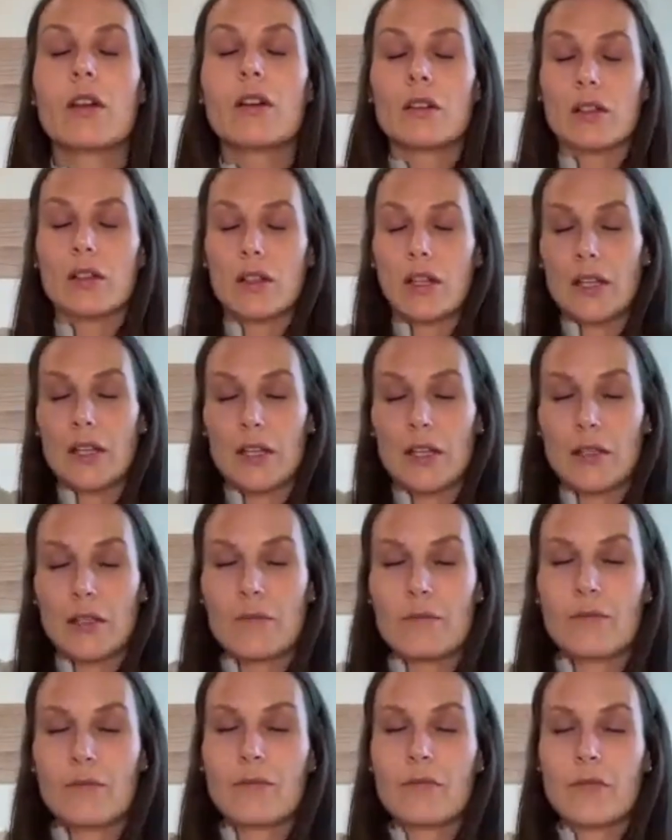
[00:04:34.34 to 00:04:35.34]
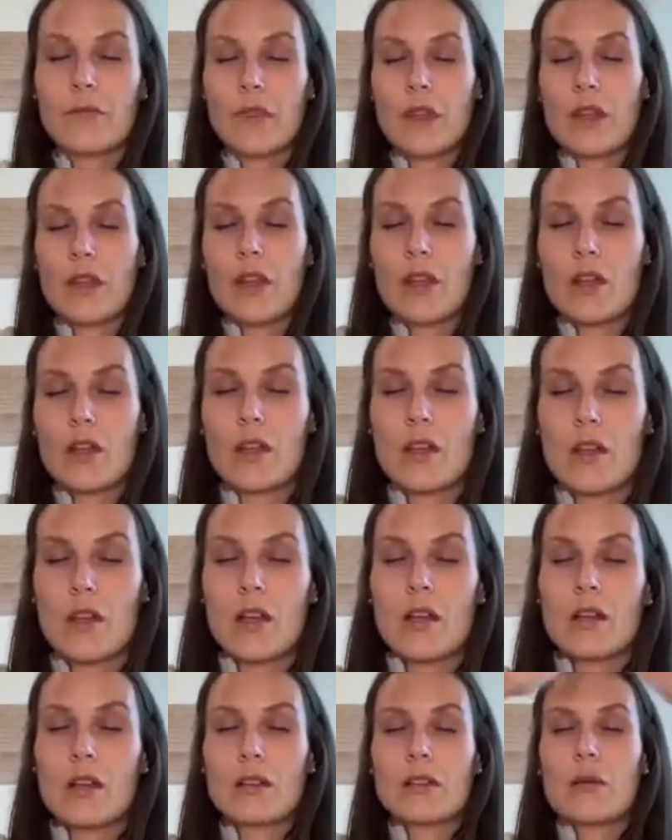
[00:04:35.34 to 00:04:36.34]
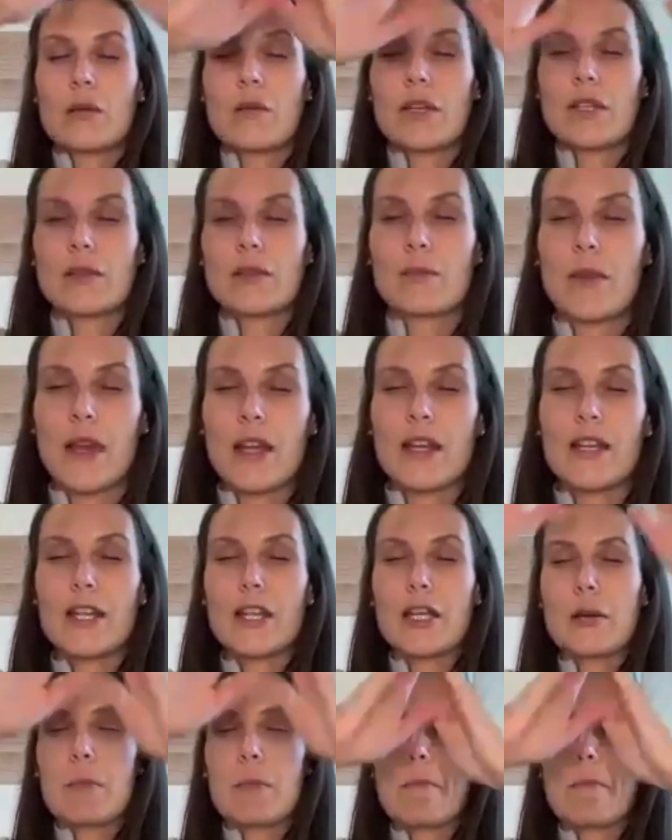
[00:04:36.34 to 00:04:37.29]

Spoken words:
Okay, so I'm expanding.